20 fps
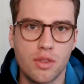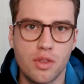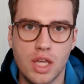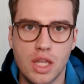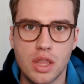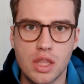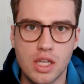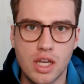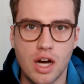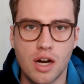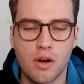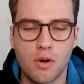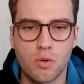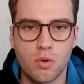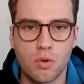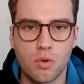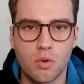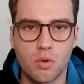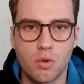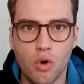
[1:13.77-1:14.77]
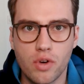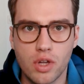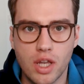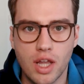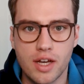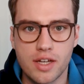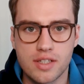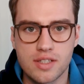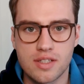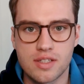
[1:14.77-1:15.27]
then they are
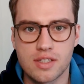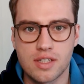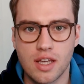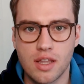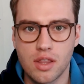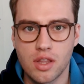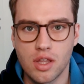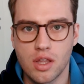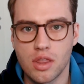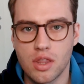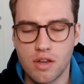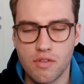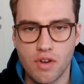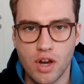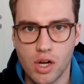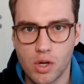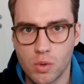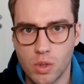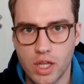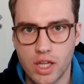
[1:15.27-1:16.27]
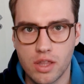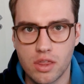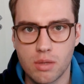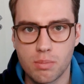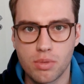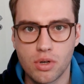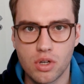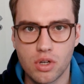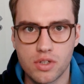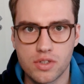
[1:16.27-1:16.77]
over-licensed and then they violate the
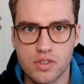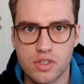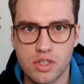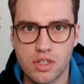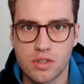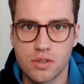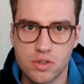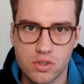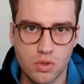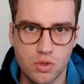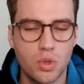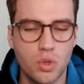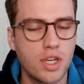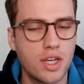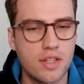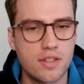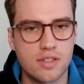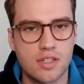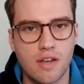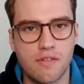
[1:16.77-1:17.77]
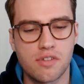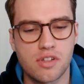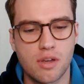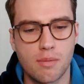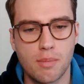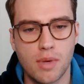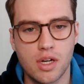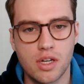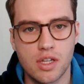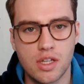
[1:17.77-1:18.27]
policy. So you can save
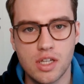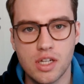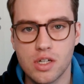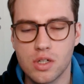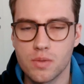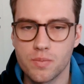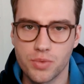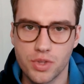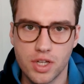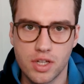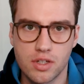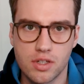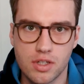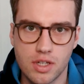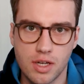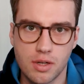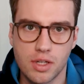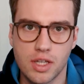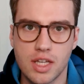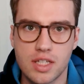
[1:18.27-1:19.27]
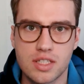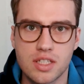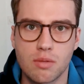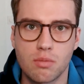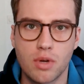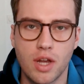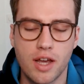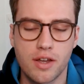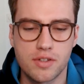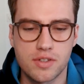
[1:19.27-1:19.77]
some money here and get some
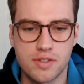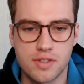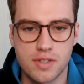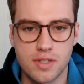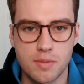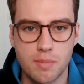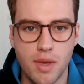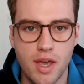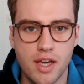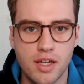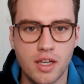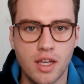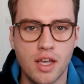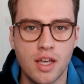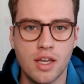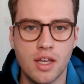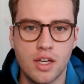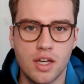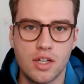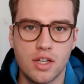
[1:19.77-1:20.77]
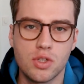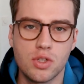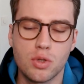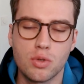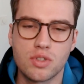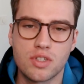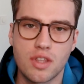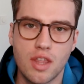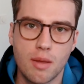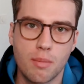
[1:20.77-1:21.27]
licenses back and
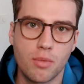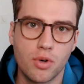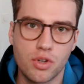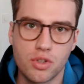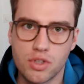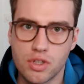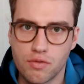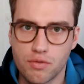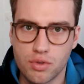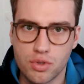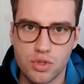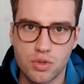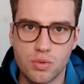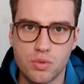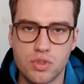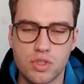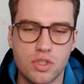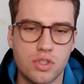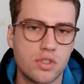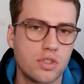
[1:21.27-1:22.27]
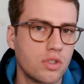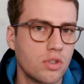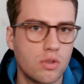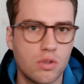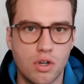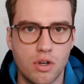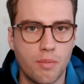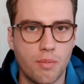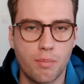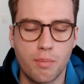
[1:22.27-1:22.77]
use them on different users,
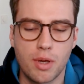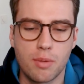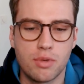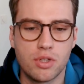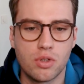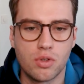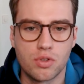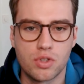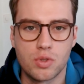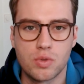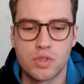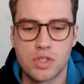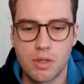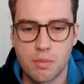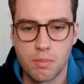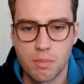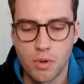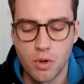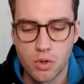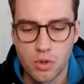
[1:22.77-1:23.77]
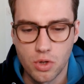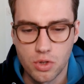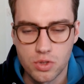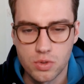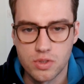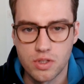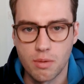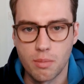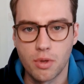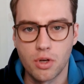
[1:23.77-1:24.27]
or maybe not
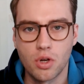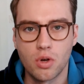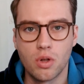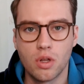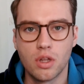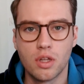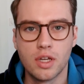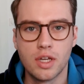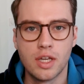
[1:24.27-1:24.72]
use them at all.